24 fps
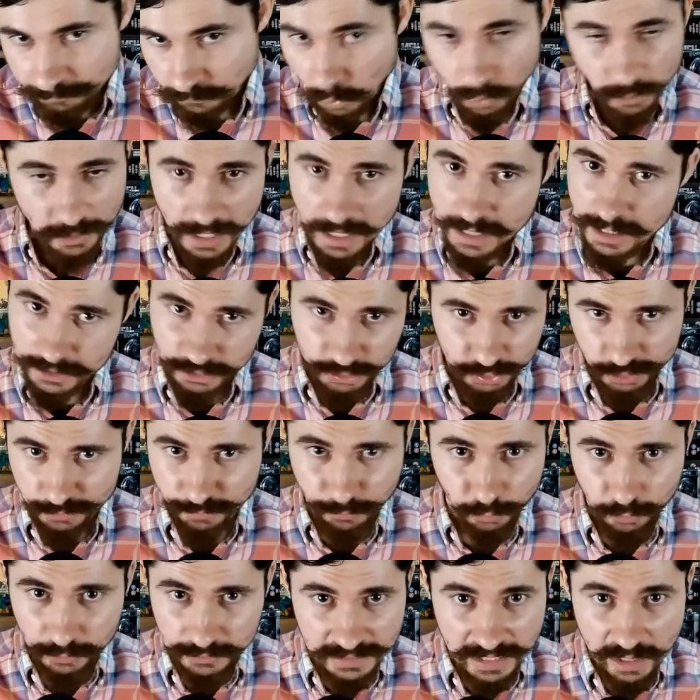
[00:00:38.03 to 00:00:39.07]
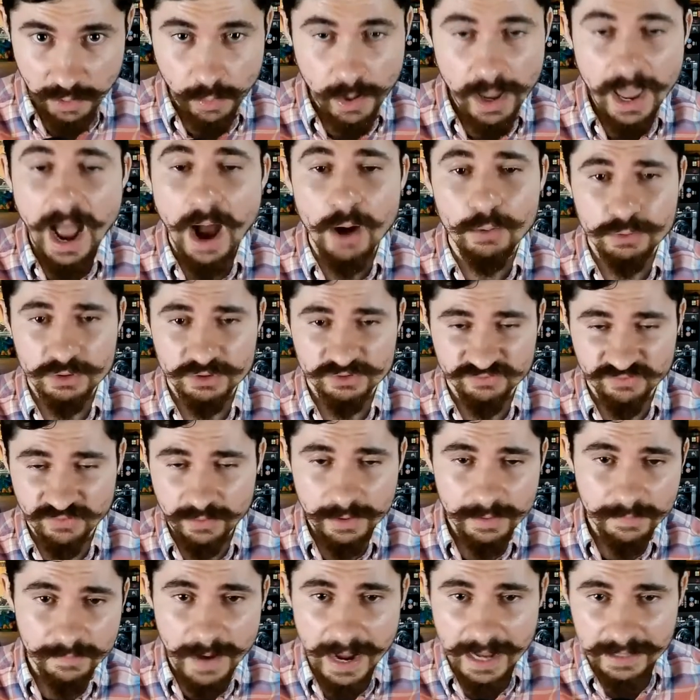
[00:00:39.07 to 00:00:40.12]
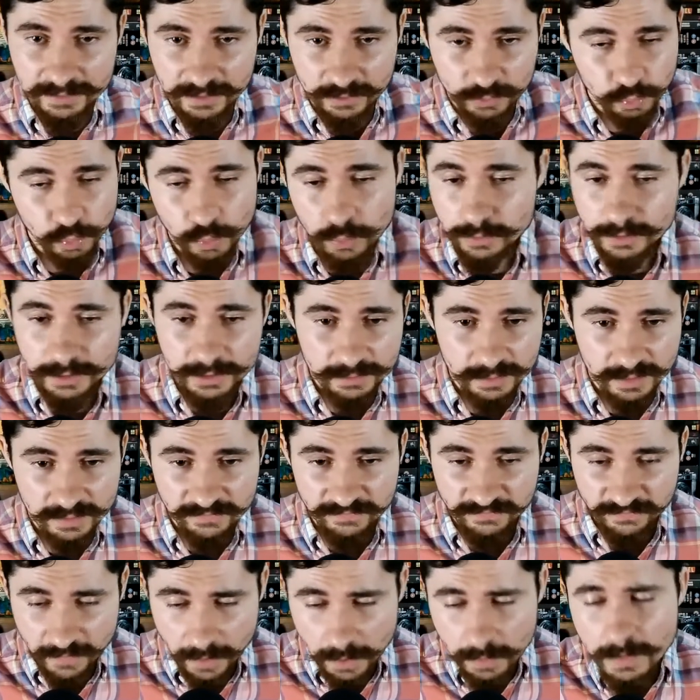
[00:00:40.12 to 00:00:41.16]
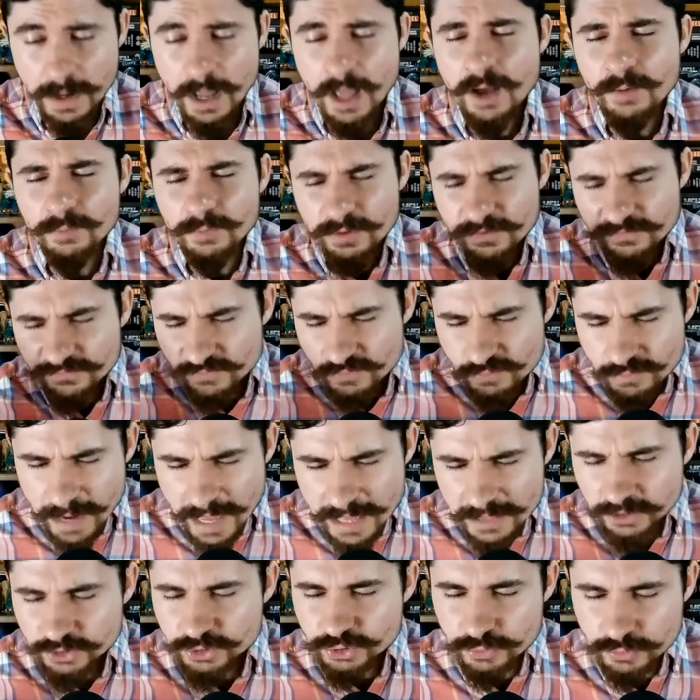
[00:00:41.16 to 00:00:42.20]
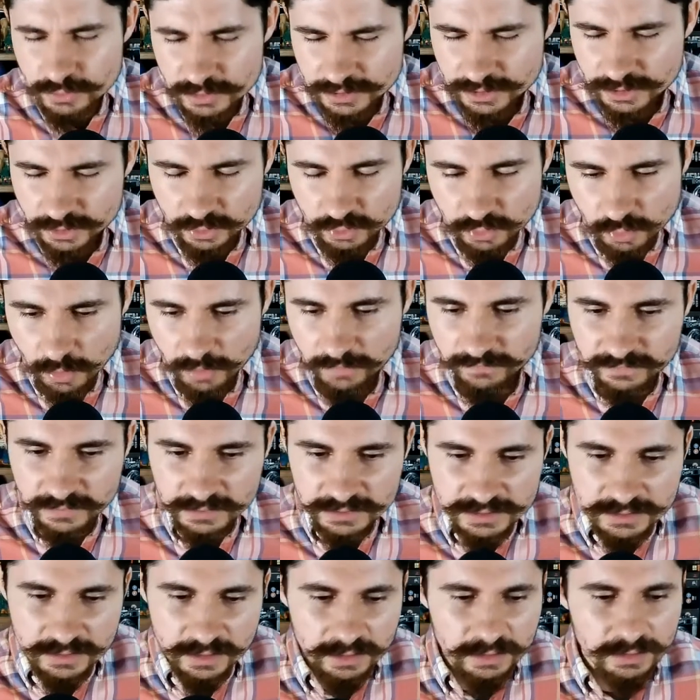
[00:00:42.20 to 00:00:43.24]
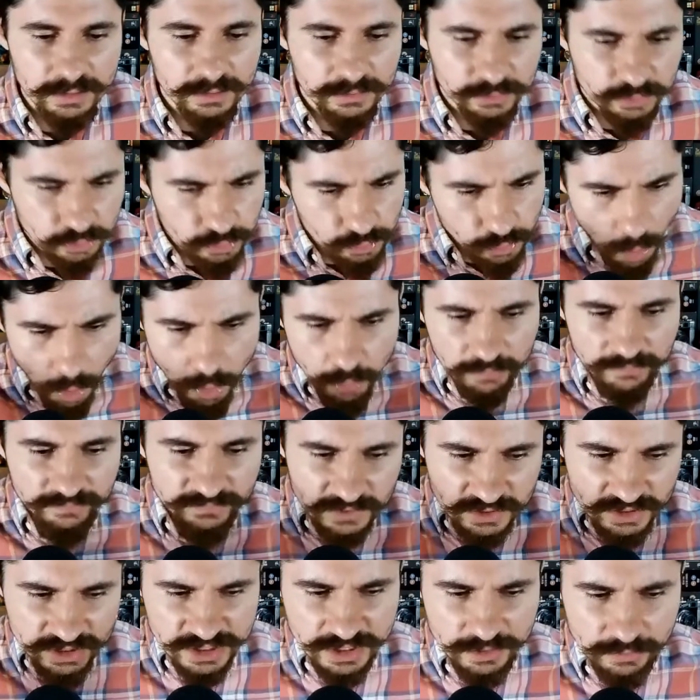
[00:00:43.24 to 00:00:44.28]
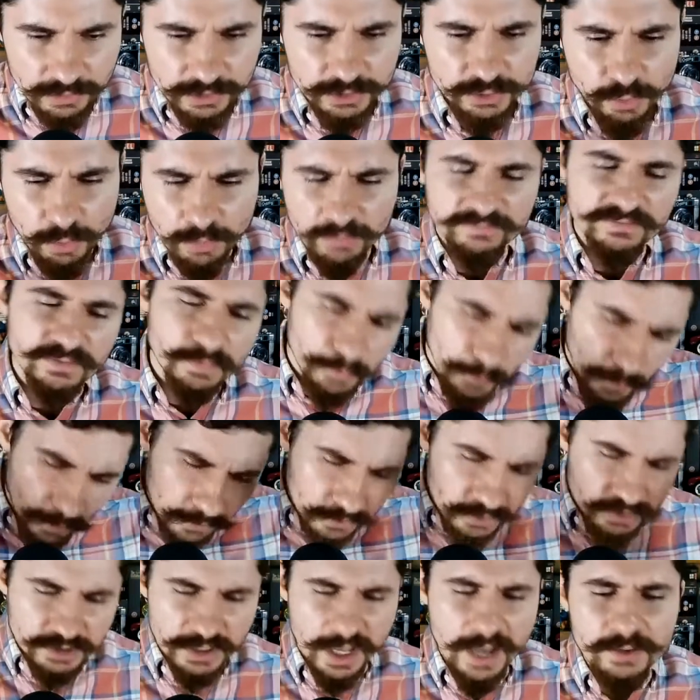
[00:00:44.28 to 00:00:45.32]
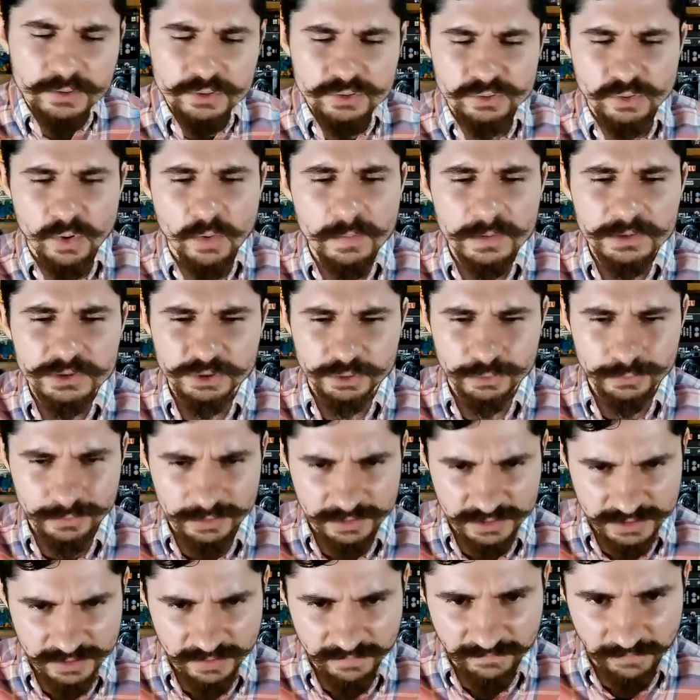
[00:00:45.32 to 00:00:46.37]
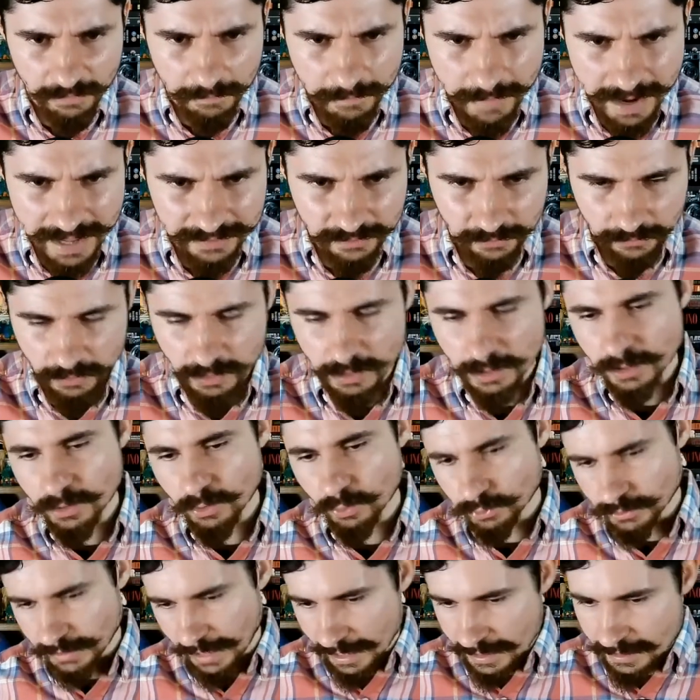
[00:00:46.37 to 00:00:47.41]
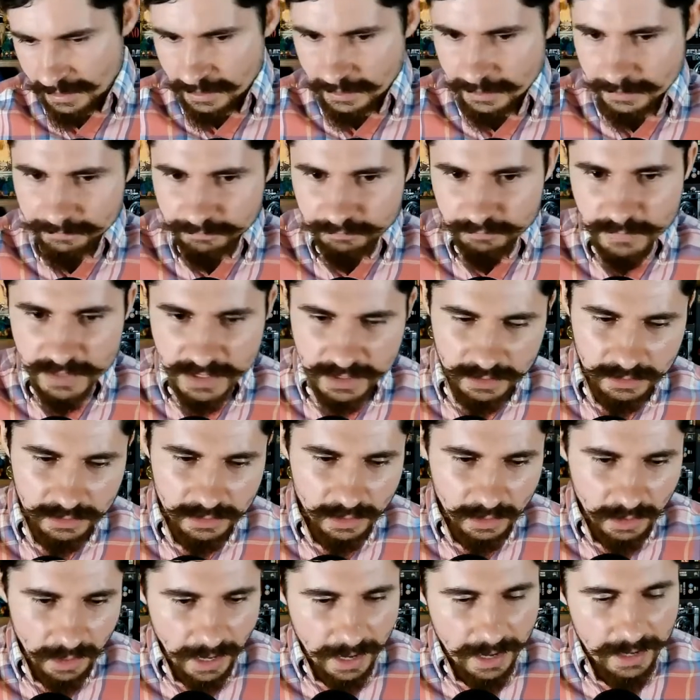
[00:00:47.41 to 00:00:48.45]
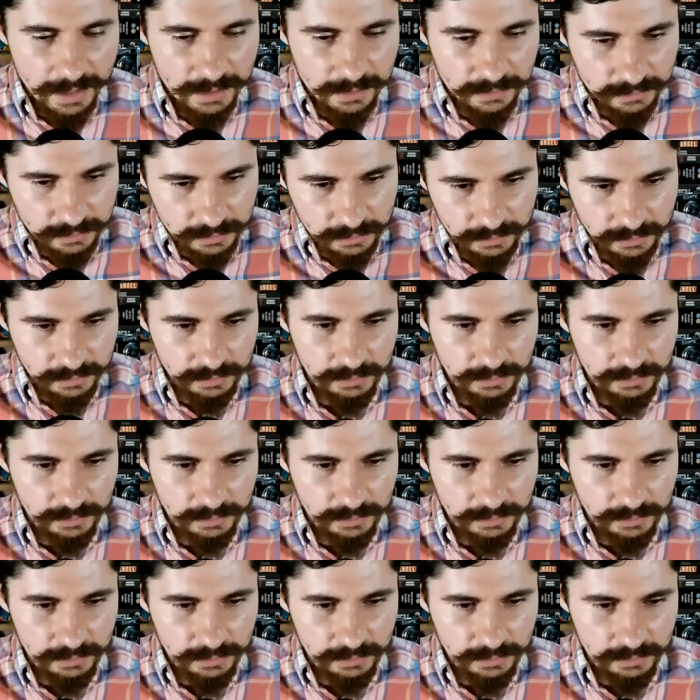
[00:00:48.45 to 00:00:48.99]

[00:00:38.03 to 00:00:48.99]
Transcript: Okay, let's just put it that way. I was very bad at working at the farm. But if you manage to listen to all of this, to all of the series, all of the parts, thank you so much. You deserve a medal. Okay, me and